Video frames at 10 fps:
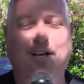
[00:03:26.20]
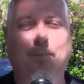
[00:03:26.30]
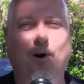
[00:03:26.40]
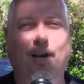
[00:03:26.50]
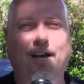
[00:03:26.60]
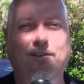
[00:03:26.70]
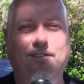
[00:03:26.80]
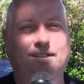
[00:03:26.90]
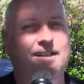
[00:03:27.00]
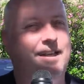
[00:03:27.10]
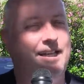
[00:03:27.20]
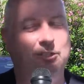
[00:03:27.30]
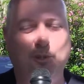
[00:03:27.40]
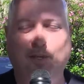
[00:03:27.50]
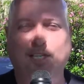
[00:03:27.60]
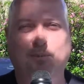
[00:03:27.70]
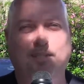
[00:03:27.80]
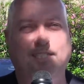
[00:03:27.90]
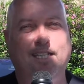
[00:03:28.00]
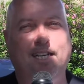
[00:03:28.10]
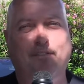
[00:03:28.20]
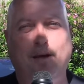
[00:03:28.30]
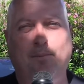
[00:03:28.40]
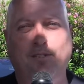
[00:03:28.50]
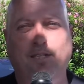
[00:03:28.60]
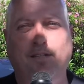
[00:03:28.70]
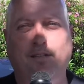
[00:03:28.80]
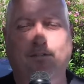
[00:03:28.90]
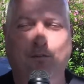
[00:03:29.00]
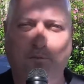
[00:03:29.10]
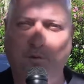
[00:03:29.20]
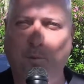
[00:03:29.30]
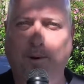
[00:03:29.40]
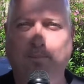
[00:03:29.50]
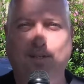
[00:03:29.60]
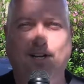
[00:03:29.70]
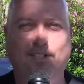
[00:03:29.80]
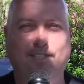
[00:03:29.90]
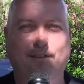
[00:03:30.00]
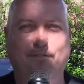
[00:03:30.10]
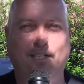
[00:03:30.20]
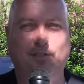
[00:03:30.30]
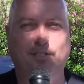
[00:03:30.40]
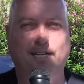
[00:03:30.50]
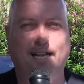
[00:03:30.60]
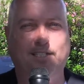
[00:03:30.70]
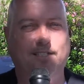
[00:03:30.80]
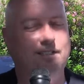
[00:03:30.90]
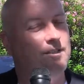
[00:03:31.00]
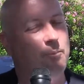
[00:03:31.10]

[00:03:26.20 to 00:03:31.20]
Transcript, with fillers: Come on out, enjoy this with the City of Hamilton, 441 Productions and Veterans in Action.